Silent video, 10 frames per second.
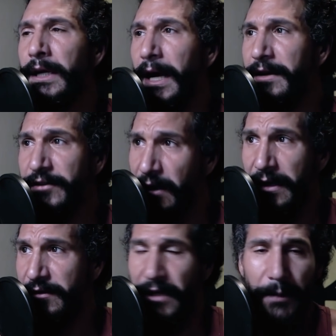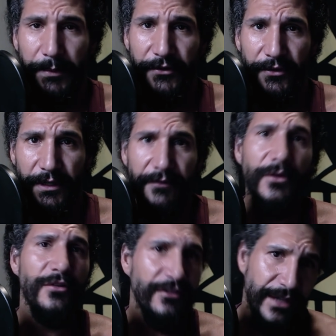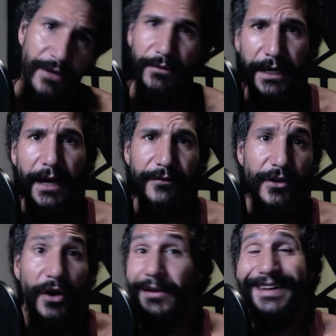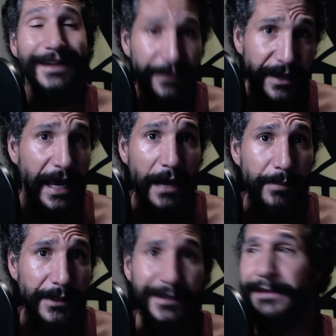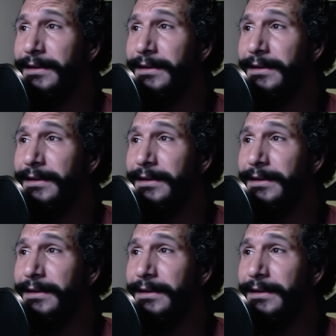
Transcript: and he saw that as an opportunity if you just got right out of your car like nothing happened